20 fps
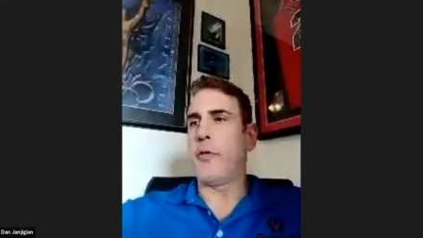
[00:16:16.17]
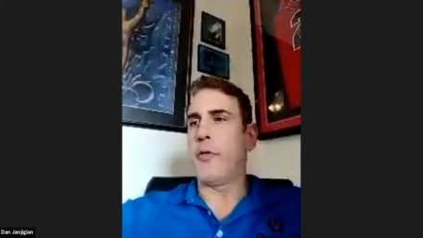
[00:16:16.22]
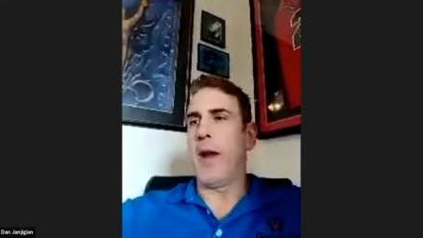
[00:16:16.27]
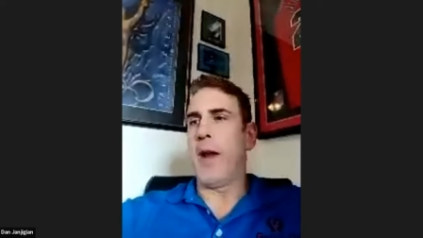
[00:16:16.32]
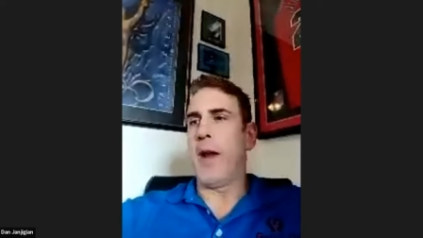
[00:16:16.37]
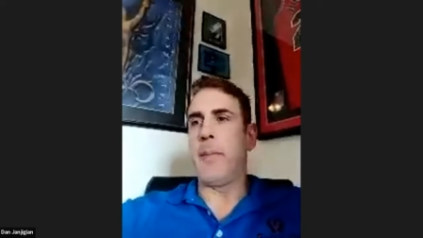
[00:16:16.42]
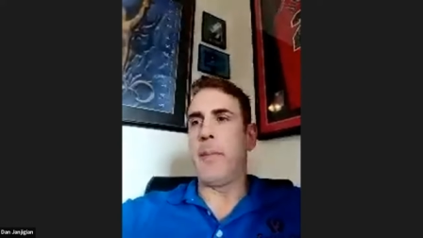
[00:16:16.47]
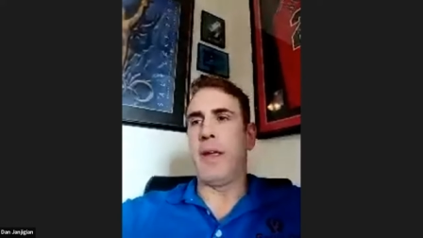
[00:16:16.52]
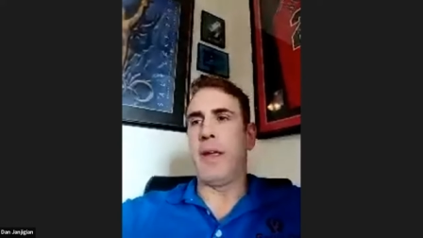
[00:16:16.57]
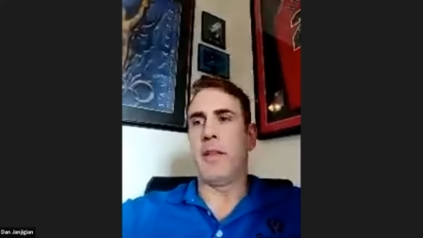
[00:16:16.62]

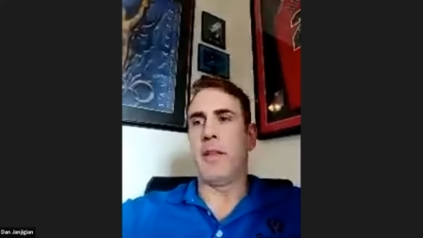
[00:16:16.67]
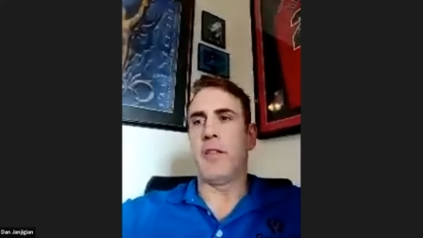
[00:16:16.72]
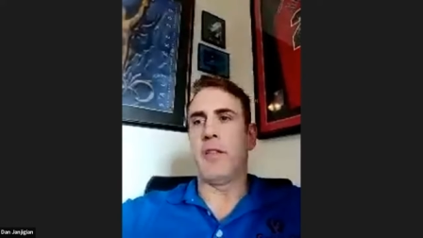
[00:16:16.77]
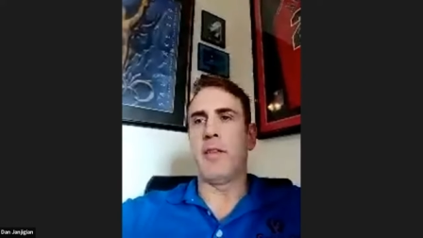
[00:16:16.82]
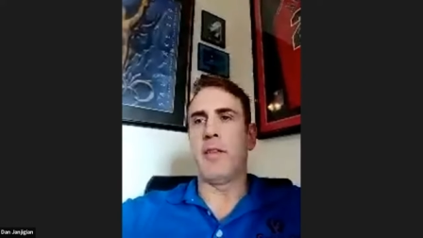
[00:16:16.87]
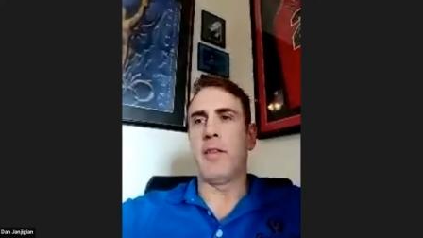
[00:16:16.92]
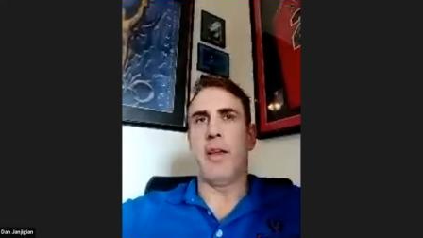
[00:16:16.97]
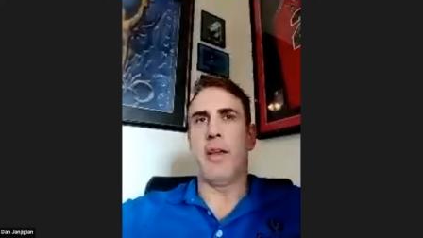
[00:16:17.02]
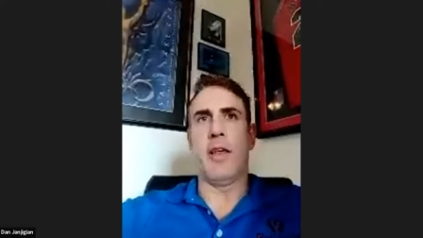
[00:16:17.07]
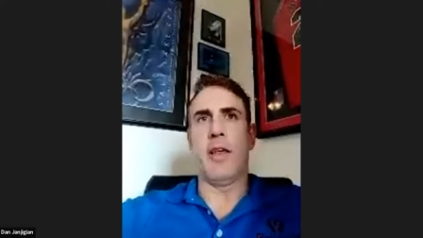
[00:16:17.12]
framing
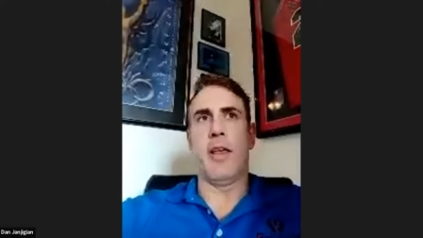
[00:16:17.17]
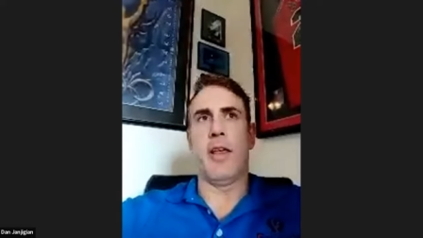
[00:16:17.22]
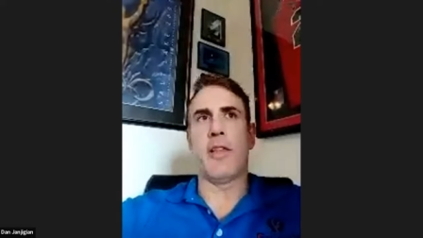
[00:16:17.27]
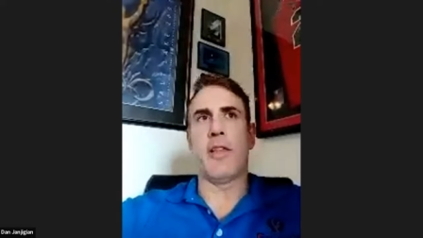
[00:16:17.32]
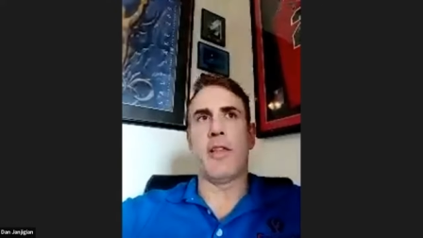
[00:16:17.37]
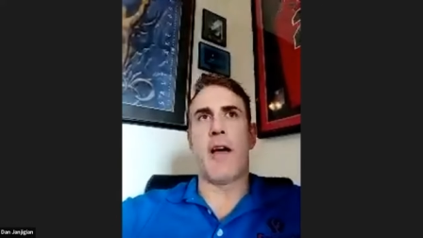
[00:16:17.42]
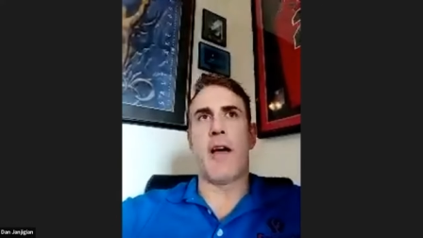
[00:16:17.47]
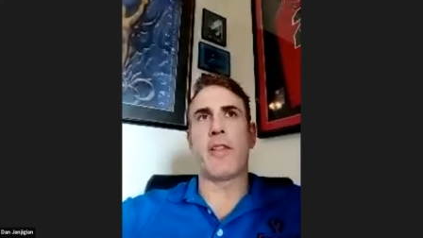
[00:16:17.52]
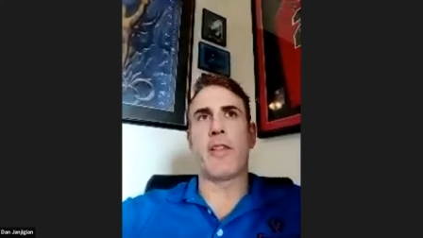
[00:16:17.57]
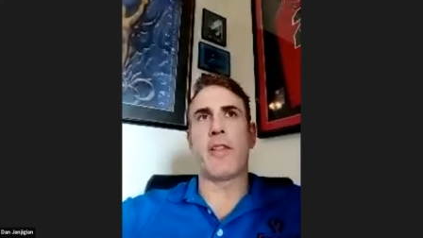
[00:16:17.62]
is
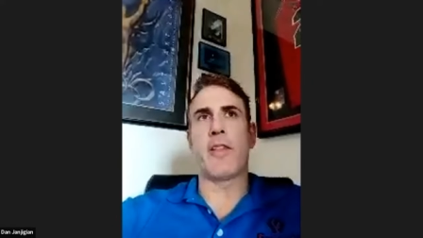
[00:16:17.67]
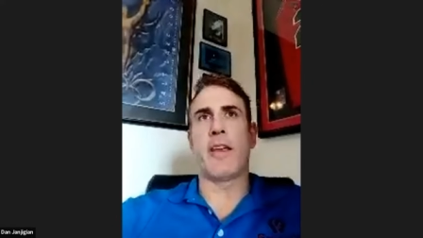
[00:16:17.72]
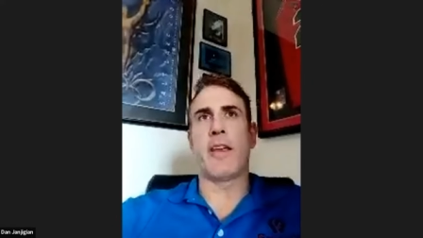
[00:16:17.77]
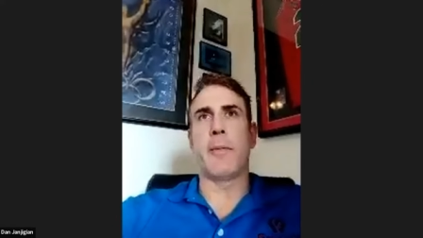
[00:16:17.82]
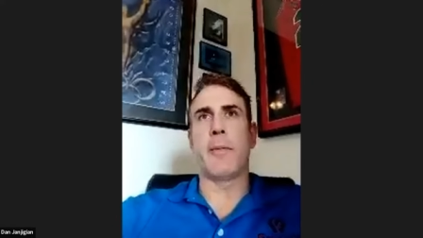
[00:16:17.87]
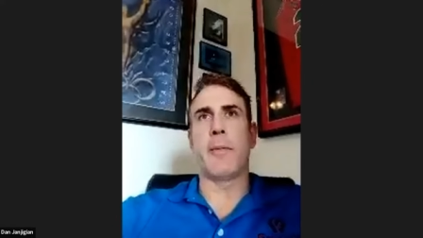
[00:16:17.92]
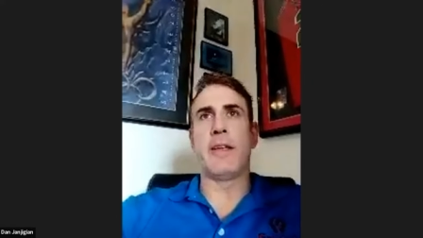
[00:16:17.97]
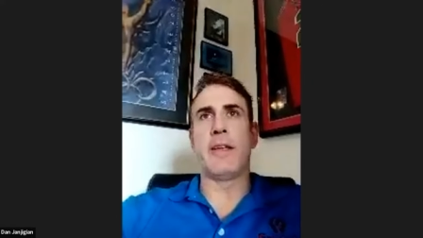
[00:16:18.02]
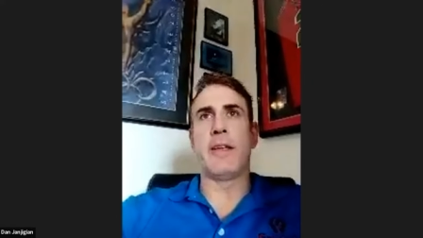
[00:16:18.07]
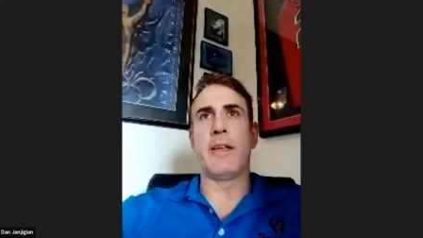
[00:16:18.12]
is obviously going
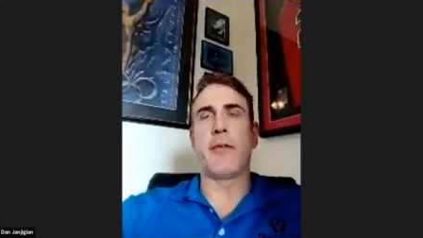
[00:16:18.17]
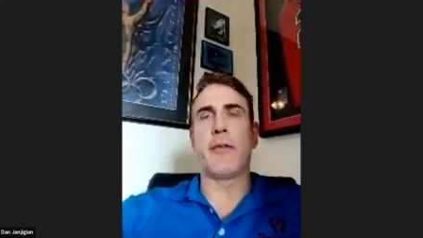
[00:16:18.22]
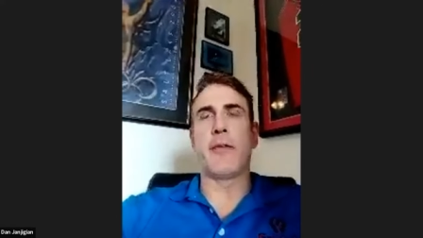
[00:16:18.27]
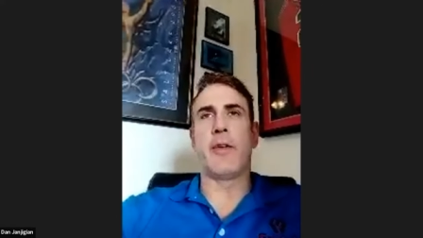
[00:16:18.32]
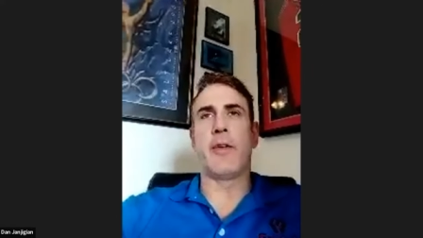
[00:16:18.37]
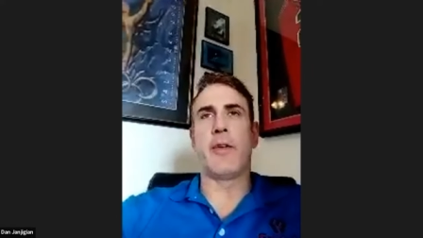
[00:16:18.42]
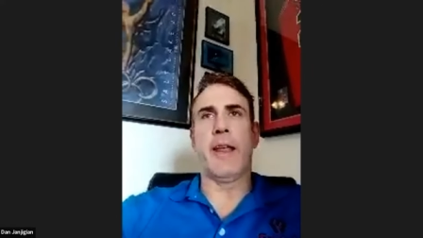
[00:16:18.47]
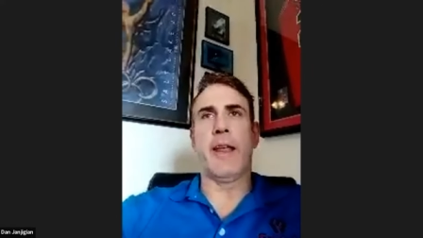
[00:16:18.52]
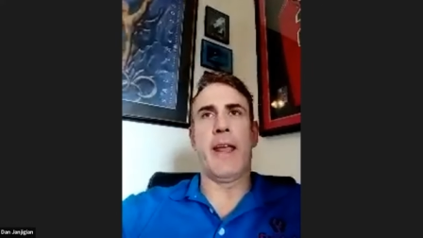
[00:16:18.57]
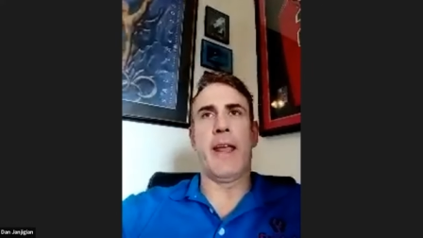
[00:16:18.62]
to be
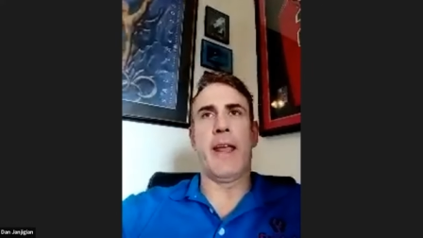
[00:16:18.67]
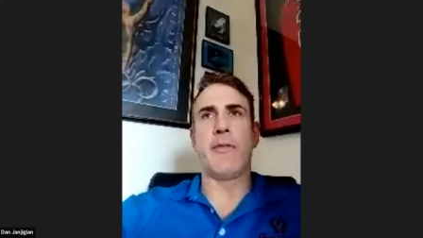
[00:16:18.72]
different in